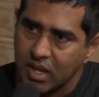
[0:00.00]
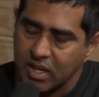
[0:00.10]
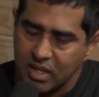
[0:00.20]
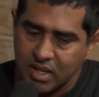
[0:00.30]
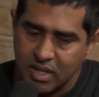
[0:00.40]
And
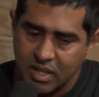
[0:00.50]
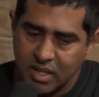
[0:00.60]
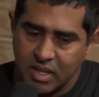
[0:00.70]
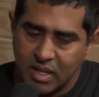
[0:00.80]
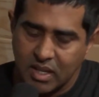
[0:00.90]
he
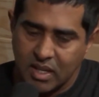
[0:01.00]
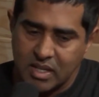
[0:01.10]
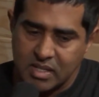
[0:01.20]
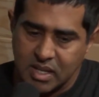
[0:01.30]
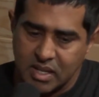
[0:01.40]

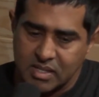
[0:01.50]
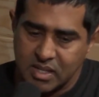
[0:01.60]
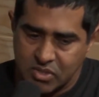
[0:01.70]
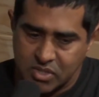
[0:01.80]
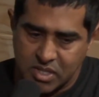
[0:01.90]
said, it's
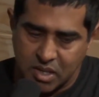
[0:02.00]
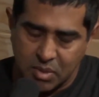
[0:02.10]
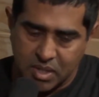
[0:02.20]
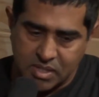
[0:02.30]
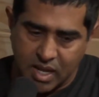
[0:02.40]
interesting
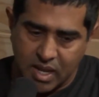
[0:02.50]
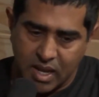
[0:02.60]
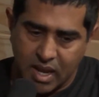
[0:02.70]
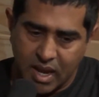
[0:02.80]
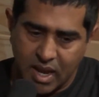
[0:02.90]
because
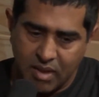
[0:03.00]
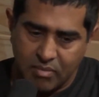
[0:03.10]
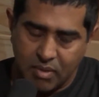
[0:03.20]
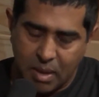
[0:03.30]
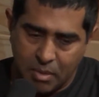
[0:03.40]

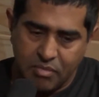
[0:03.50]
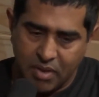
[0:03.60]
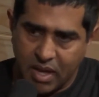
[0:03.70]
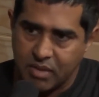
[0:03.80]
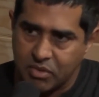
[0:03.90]
I'm a
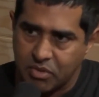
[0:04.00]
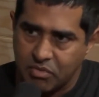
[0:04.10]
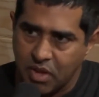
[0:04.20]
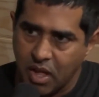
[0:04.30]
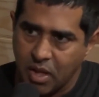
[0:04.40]
fan of your
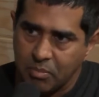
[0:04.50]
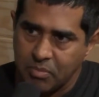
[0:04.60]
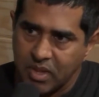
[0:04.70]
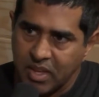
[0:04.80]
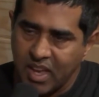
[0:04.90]
film,